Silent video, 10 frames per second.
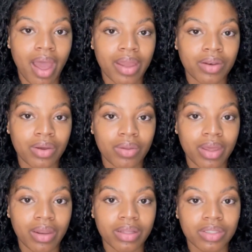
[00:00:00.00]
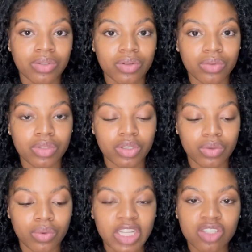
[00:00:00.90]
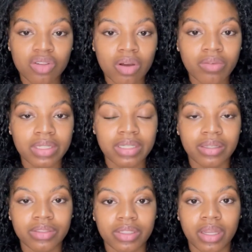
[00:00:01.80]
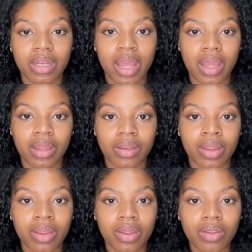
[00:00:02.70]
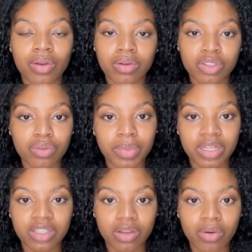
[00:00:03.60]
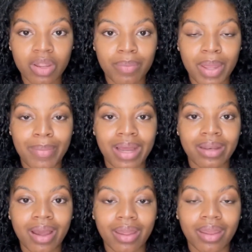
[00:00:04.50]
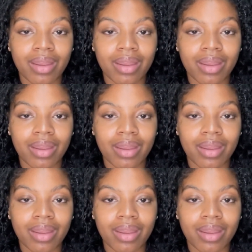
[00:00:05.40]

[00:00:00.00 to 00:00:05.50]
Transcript: I know that it's due to salt retention and, you know, too much sodium in my diet.